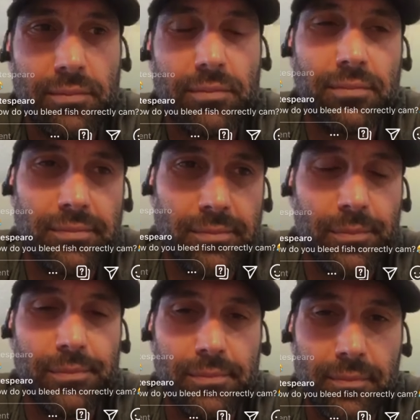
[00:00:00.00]
and I
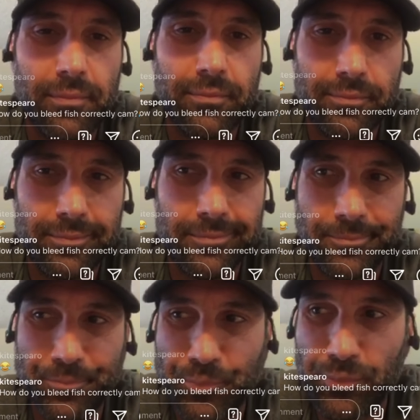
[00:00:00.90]
want to say this guy
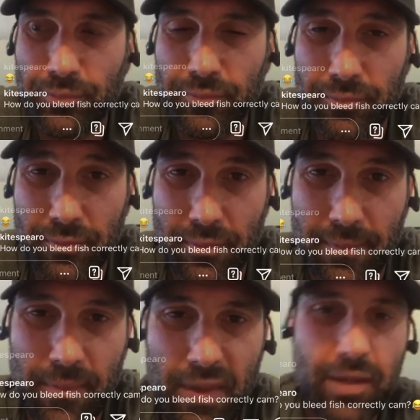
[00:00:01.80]
is something like
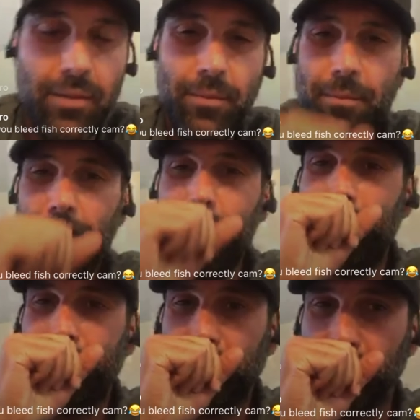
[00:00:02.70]
10 or
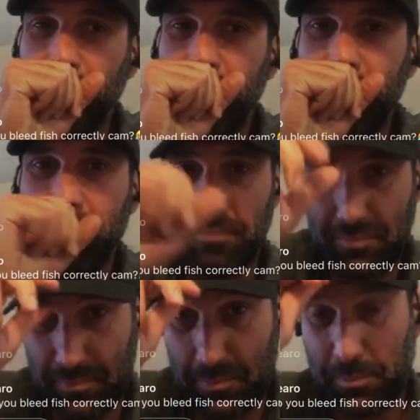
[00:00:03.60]
15,000 a
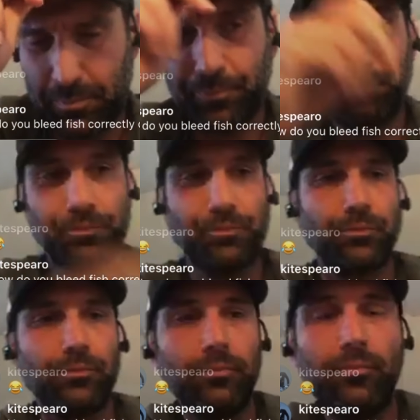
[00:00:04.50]
day just to
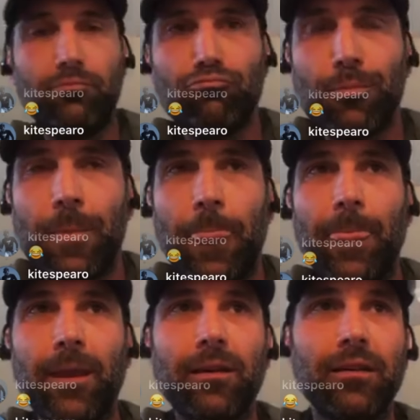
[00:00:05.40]
be there to
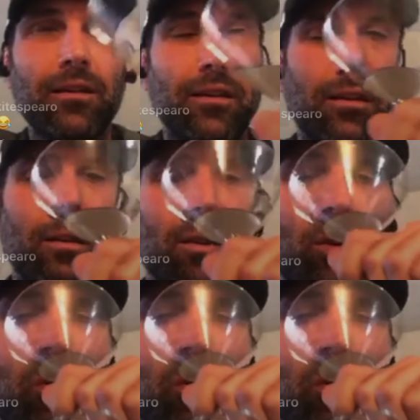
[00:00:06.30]
take care of their fish.